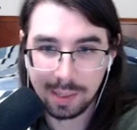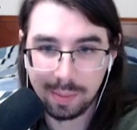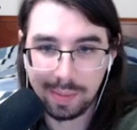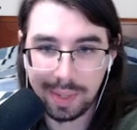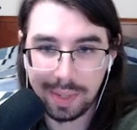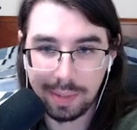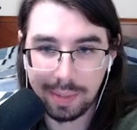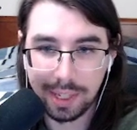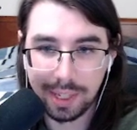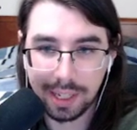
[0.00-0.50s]

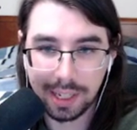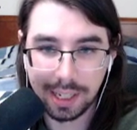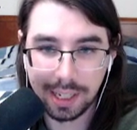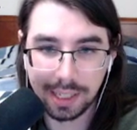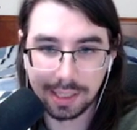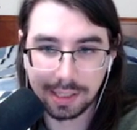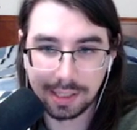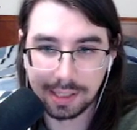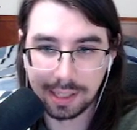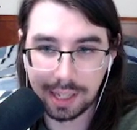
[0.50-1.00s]
maybe it
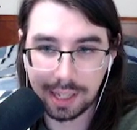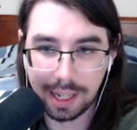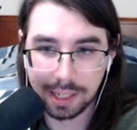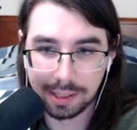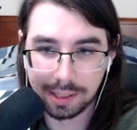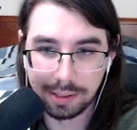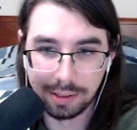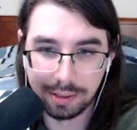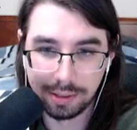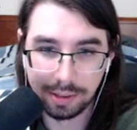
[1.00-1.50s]
gets
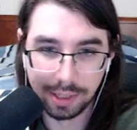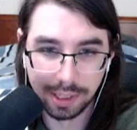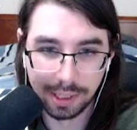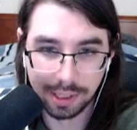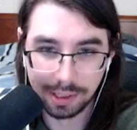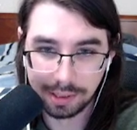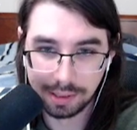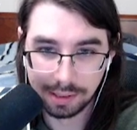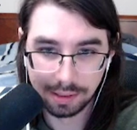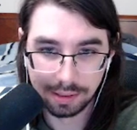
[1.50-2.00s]
extra
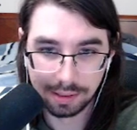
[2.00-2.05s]
triggers.